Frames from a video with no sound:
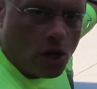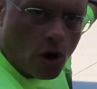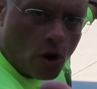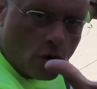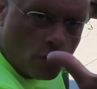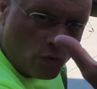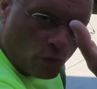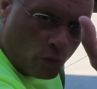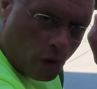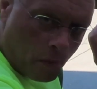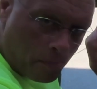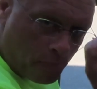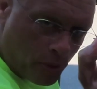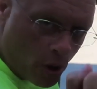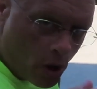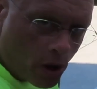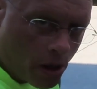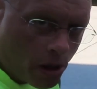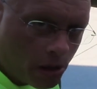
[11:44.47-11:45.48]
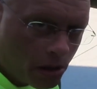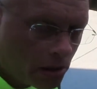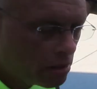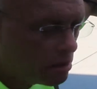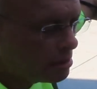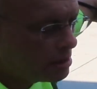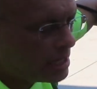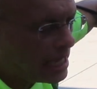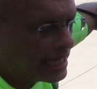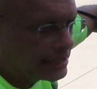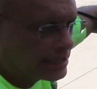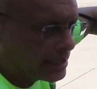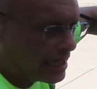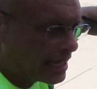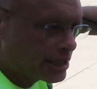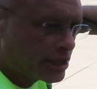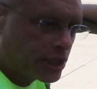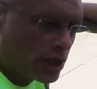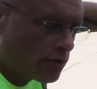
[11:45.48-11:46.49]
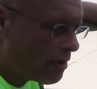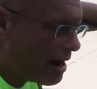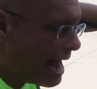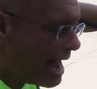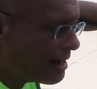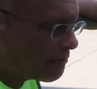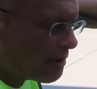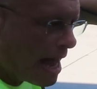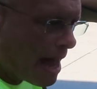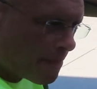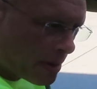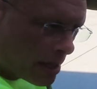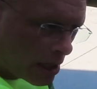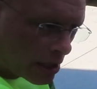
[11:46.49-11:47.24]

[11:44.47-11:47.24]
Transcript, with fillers: coat will pull. It's like saran wrap.